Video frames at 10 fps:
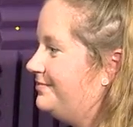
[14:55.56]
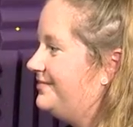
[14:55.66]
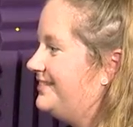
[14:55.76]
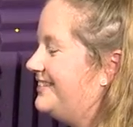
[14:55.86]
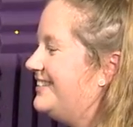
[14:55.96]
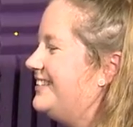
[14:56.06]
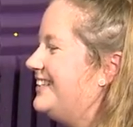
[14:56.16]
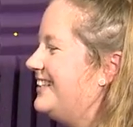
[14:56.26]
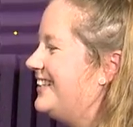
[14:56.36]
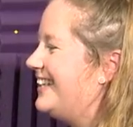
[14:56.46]

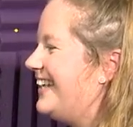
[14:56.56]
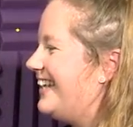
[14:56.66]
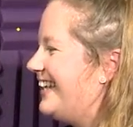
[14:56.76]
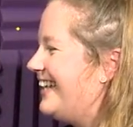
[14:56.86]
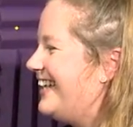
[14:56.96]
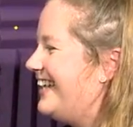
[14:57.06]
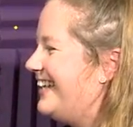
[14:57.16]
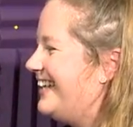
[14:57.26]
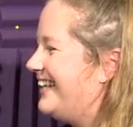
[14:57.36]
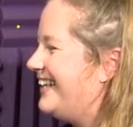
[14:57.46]

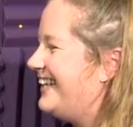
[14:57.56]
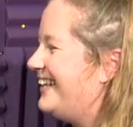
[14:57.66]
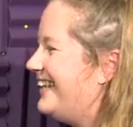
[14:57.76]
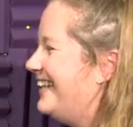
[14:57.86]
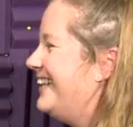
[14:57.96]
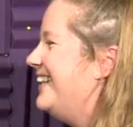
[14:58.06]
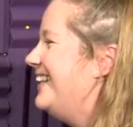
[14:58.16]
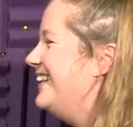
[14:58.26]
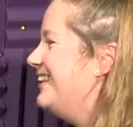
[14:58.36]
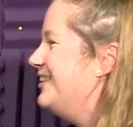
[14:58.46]

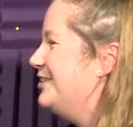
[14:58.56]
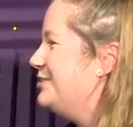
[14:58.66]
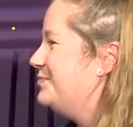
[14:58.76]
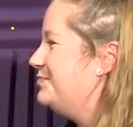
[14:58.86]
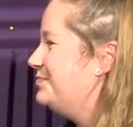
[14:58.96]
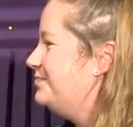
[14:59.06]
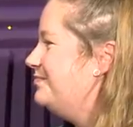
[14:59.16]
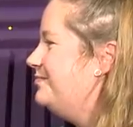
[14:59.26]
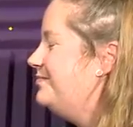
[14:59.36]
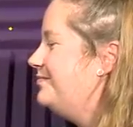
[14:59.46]

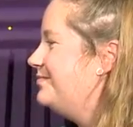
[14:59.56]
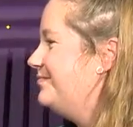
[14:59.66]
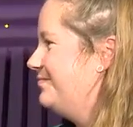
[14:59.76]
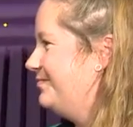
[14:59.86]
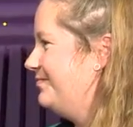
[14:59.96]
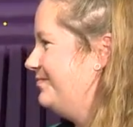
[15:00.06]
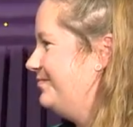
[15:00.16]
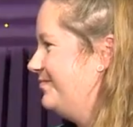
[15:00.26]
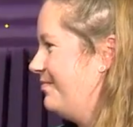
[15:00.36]
This person isn't speaking.